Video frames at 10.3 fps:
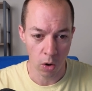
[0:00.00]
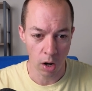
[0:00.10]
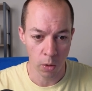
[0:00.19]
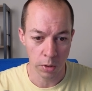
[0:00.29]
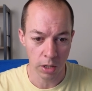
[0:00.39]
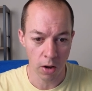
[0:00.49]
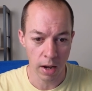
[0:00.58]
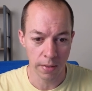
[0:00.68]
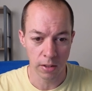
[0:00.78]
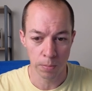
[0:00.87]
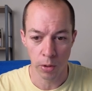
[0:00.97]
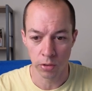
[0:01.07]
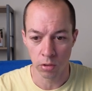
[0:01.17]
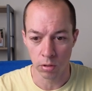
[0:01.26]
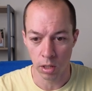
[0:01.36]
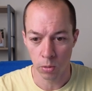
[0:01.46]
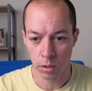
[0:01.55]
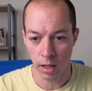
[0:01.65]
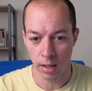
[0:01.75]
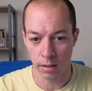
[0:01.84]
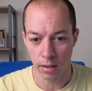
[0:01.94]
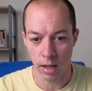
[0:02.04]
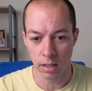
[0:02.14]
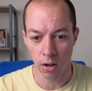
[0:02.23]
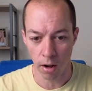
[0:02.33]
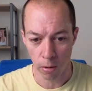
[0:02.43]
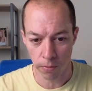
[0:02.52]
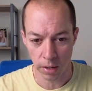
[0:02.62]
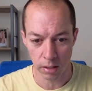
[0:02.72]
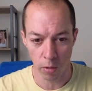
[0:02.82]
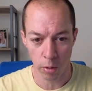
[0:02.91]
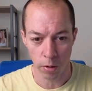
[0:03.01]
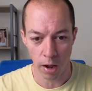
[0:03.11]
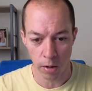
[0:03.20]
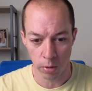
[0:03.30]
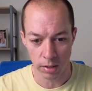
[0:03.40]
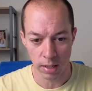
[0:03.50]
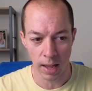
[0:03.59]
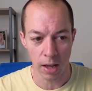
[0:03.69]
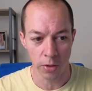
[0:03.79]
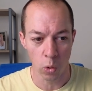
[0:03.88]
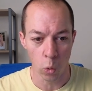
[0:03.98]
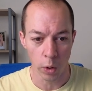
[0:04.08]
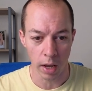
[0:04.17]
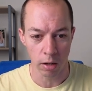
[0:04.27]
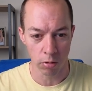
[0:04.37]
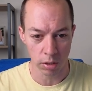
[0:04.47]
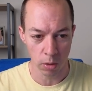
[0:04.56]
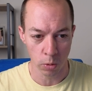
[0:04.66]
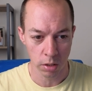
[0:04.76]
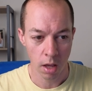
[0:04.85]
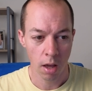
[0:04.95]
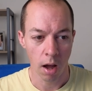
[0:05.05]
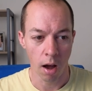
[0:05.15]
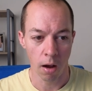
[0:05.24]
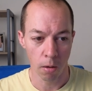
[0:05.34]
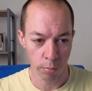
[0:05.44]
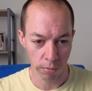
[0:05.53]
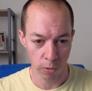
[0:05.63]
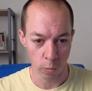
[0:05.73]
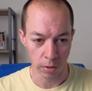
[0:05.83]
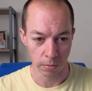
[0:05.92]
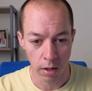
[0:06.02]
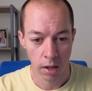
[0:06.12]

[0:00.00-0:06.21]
I always hide the sponsored results as they dilute things. I want, only want to see how the organic results are performing.